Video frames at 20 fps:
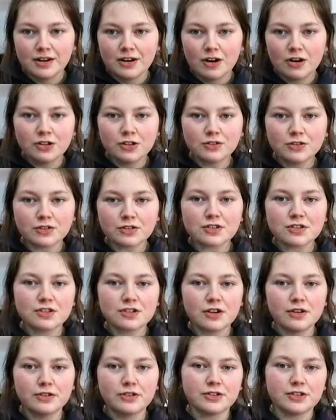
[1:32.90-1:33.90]
Oh, you've got
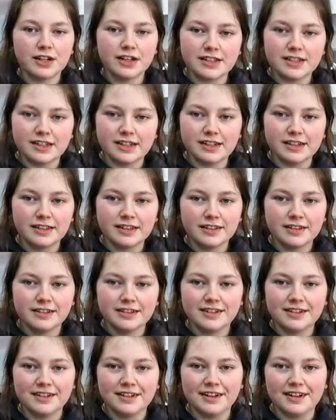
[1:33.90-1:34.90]
snow, Tracy.
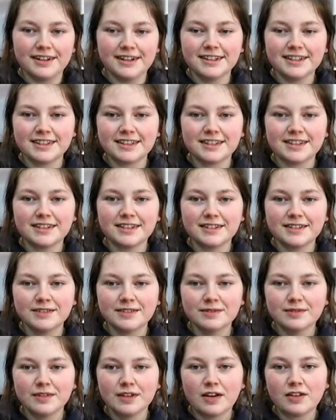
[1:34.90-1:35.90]
Nice.
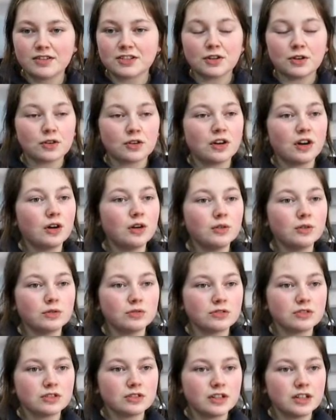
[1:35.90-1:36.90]
I just got a
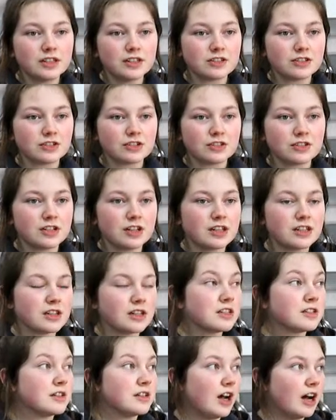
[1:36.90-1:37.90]
cold. It's
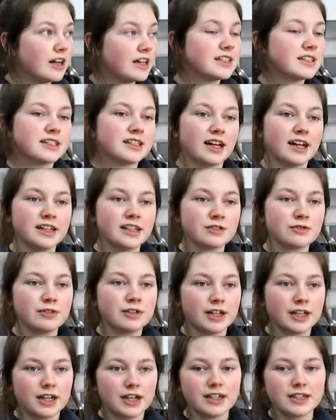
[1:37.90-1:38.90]
a nice day. It's a
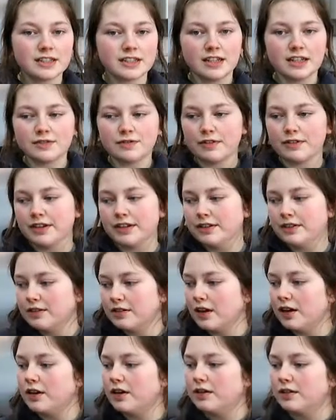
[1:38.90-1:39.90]
really nice day. It's very
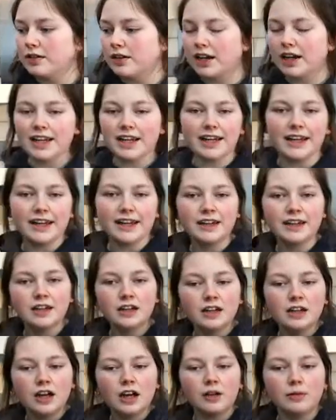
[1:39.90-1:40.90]
clear
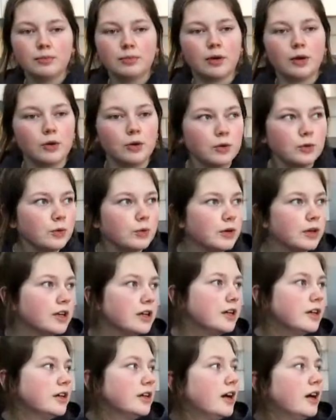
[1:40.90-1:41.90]
and blue
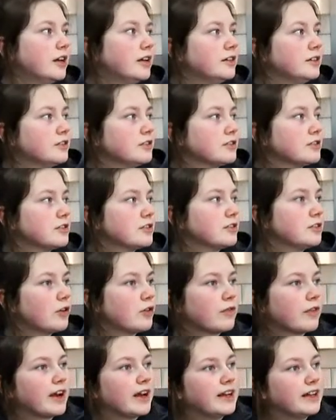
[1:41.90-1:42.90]
and no
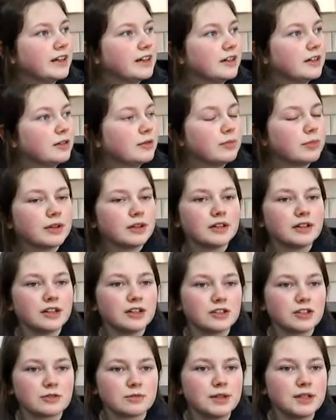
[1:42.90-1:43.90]
rain, but
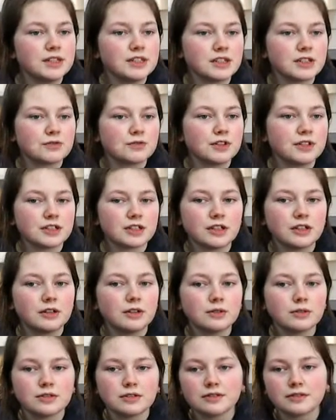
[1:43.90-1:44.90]
it just means it's freezing
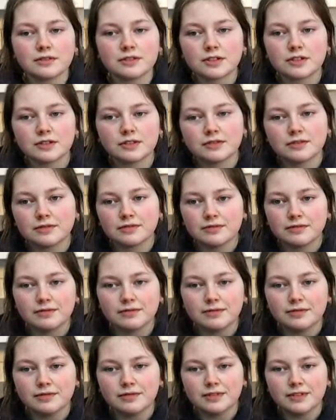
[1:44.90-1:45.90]
cold. So
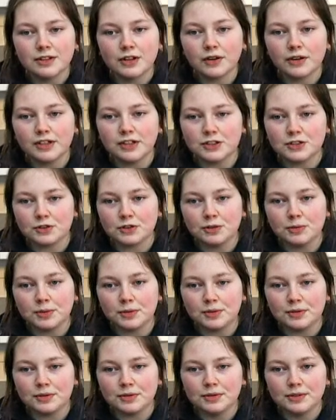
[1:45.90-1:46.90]
not
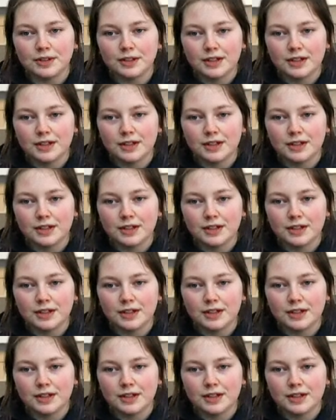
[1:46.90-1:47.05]
enjoyable